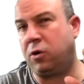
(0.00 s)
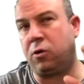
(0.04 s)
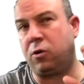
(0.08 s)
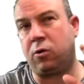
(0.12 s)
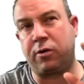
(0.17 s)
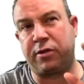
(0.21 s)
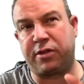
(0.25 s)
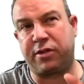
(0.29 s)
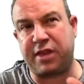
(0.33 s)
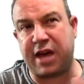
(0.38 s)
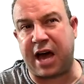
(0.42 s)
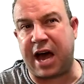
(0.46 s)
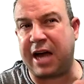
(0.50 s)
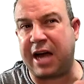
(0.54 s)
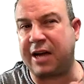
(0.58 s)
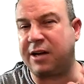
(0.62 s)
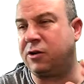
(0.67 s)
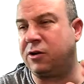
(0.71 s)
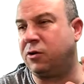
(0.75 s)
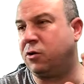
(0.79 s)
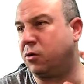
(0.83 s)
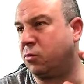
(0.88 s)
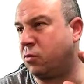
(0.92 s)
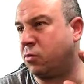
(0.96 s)

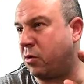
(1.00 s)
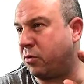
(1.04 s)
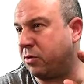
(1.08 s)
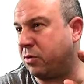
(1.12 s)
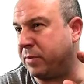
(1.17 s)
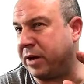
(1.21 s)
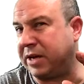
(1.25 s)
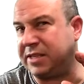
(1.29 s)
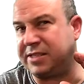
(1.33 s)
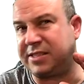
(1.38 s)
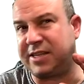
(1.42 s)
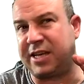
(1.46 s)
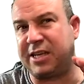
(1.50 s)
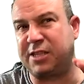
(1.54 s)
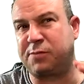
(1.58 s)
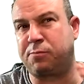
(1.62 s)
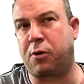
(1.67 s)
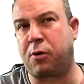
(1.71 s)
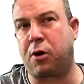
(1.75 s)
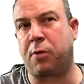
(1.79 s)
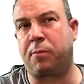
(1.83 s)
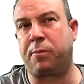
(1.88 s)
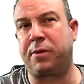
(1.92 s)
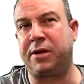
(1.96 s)
orthogonal, or what we might say is
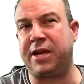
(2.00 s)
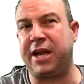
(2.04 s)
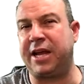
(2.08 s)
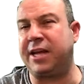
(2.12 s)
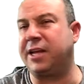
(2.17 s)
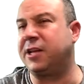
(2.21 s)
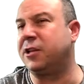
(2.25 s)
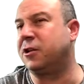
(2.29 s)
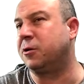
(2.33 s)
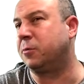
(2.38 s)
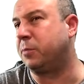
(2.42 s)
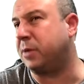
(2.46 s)
perpendicular